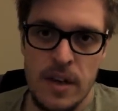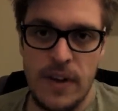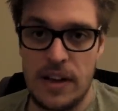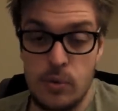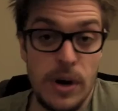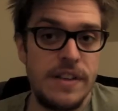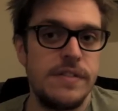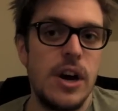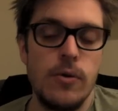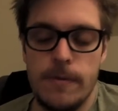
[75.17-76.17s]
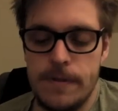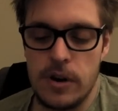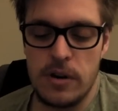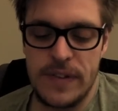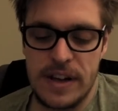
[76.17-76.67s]
that's what he's known
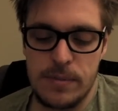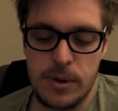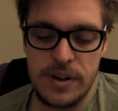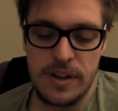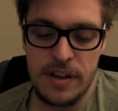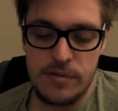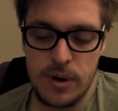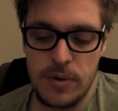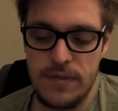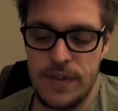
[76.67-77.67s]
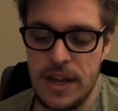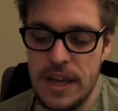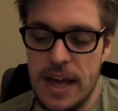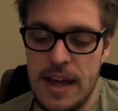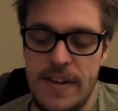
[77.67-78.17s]
for, and that's what his role in the uh,